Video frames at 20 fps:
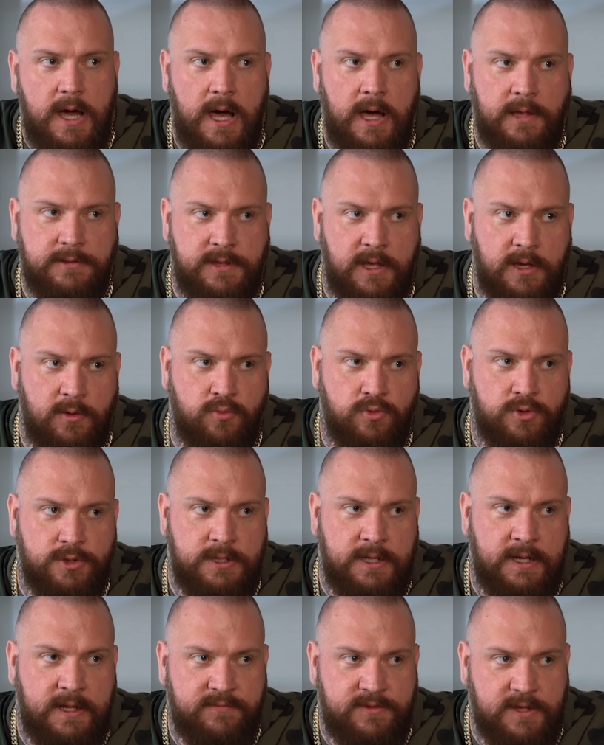and they
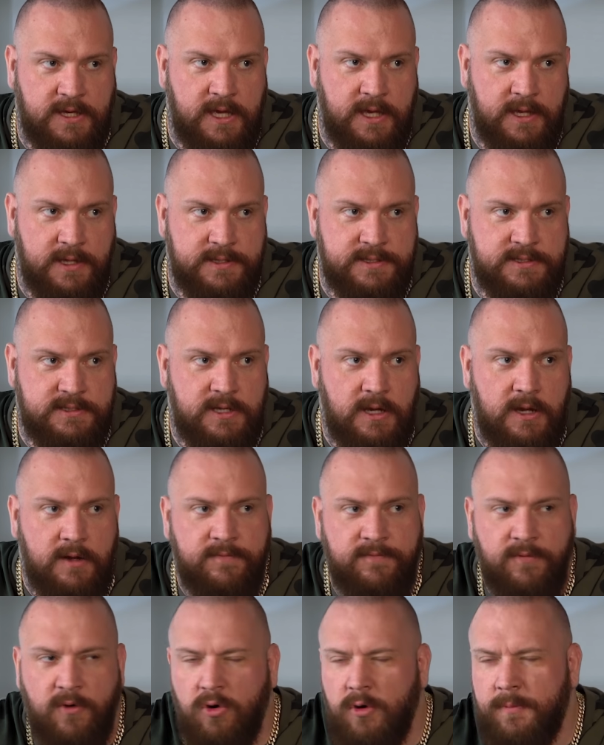would leave the kids
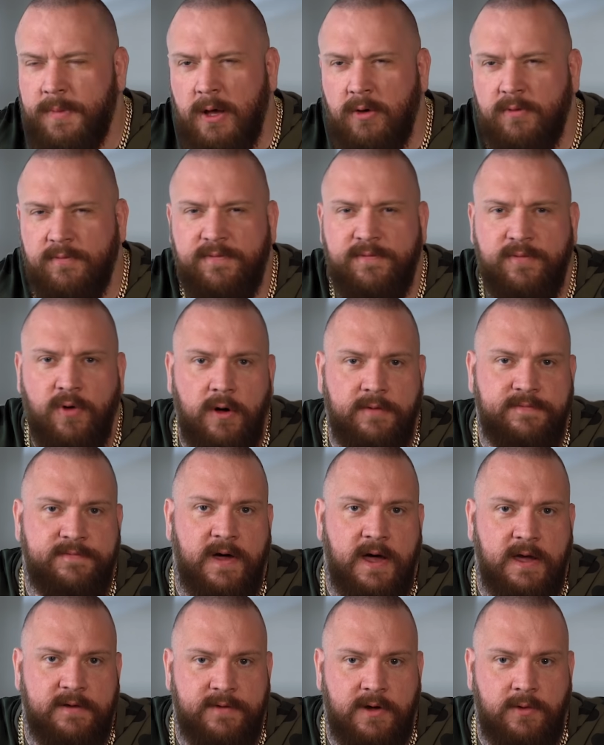for about 4 or
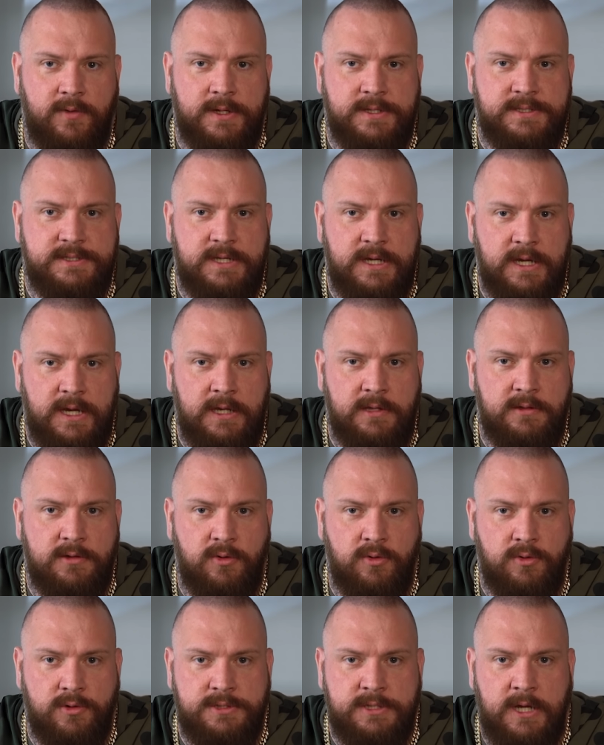5 hours in
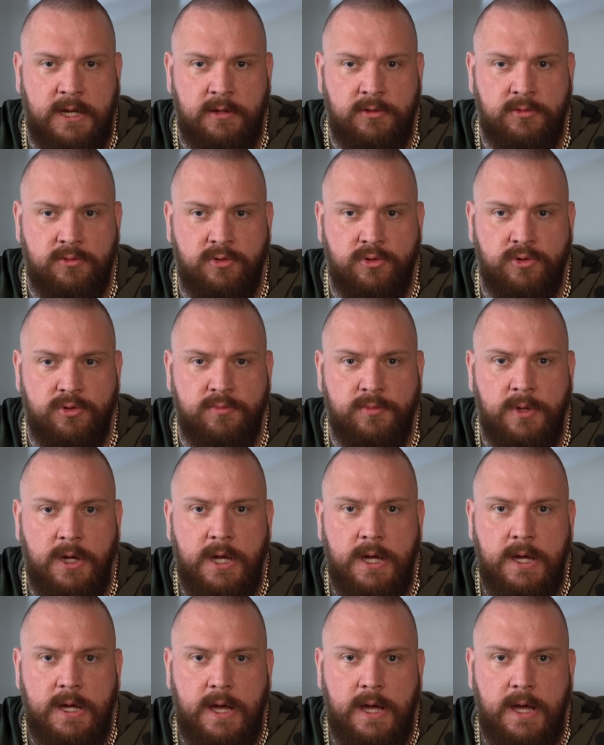the hotel room.